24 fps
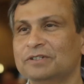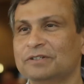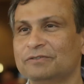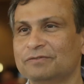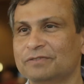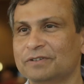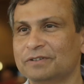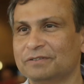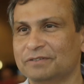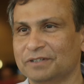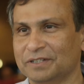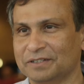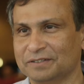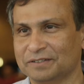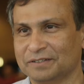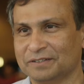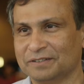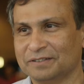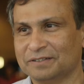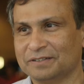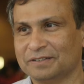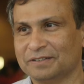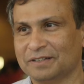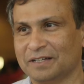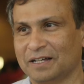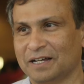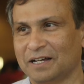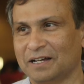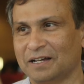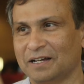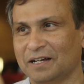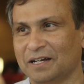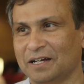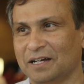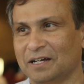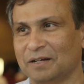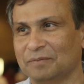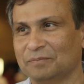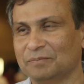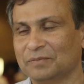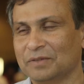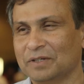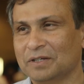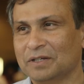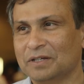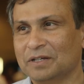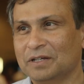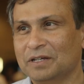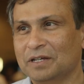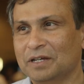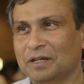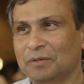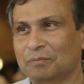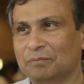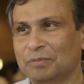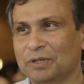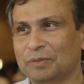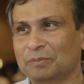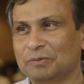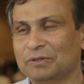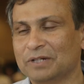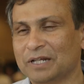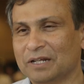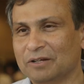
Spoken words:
different reasons. People